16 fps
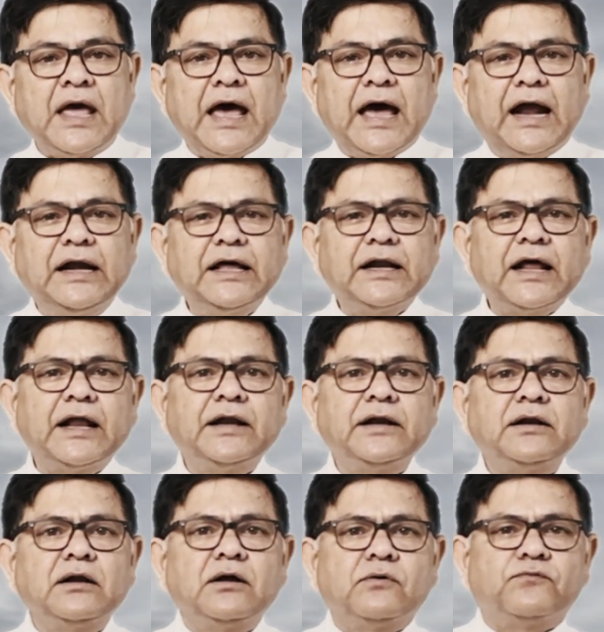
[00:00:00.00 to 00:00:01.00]
Elder
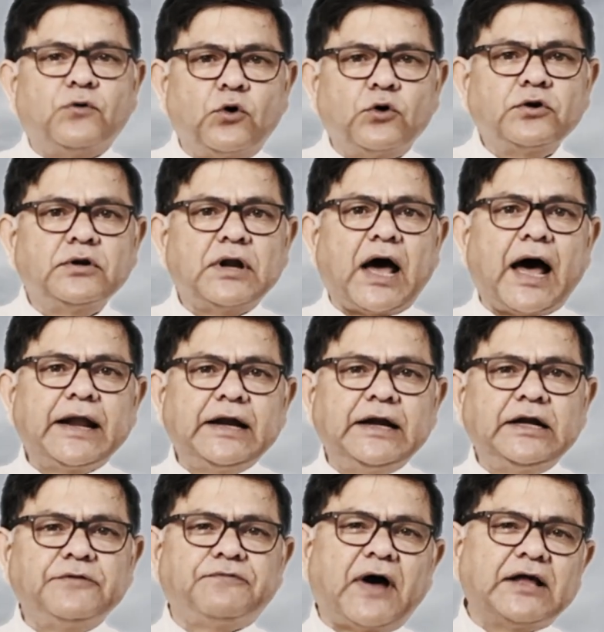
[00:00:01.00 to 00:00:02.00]
and Vaughan
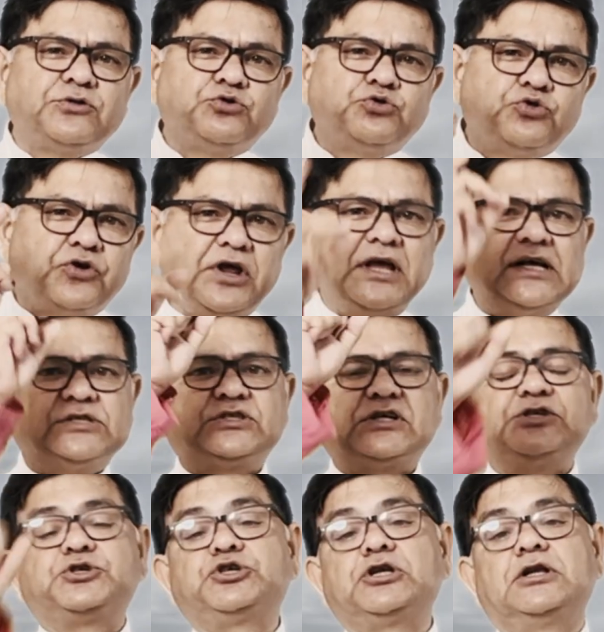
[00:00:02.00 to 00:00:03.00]
identified three
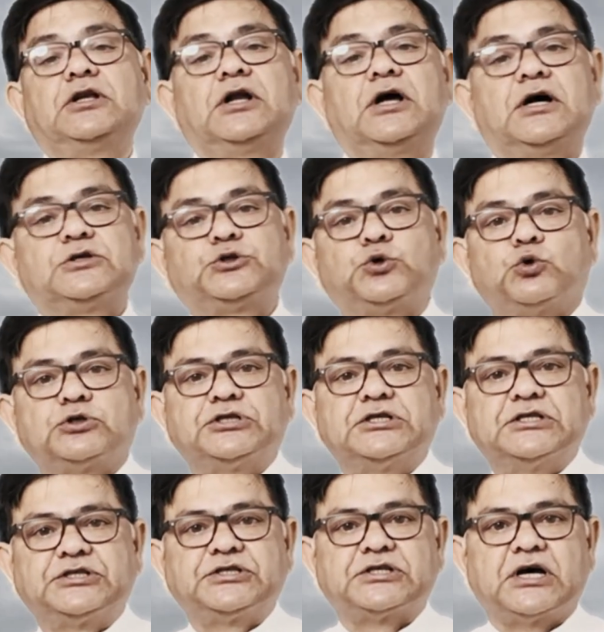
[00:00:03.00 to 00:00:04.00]
essential
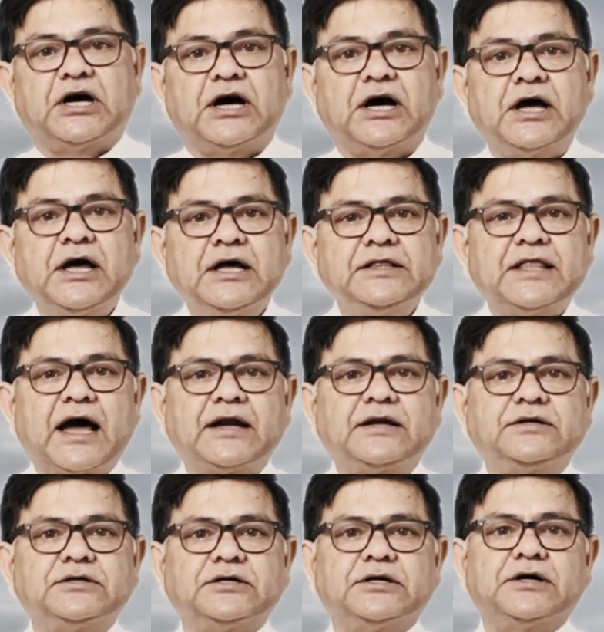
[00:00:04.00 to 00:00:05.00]
sources that
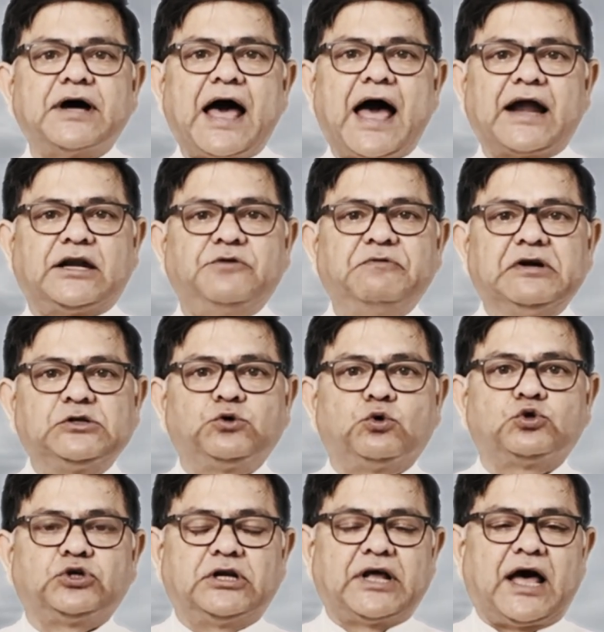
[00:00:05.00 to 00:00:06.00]
activate
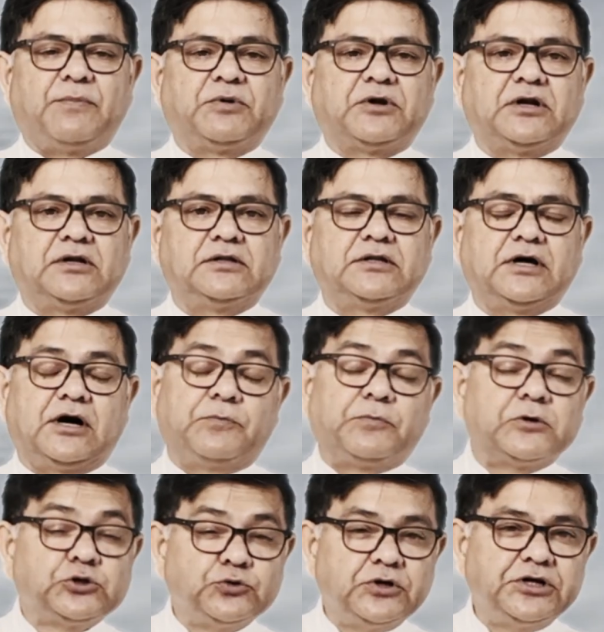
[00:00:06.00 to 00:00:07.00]
social capital: the
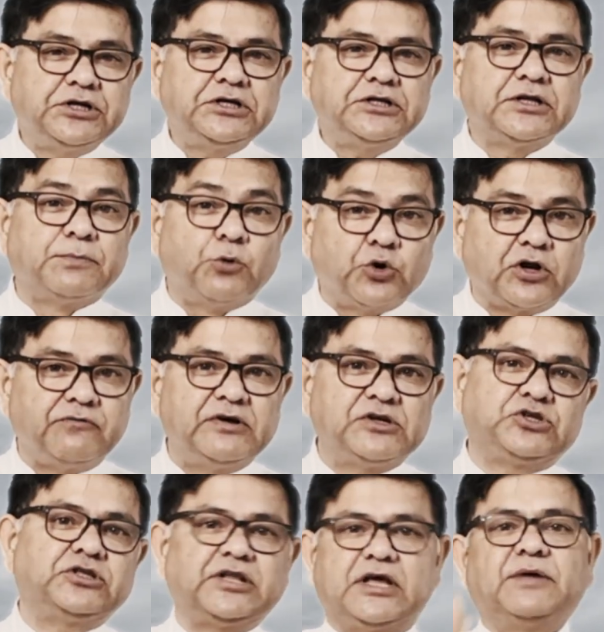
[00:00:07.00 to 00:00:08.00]
opportunity, the
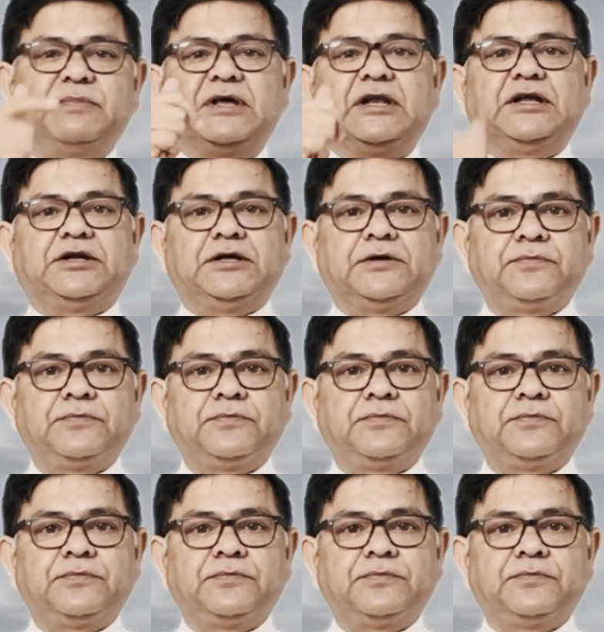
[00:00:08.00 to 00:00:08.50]
motivation, the ability.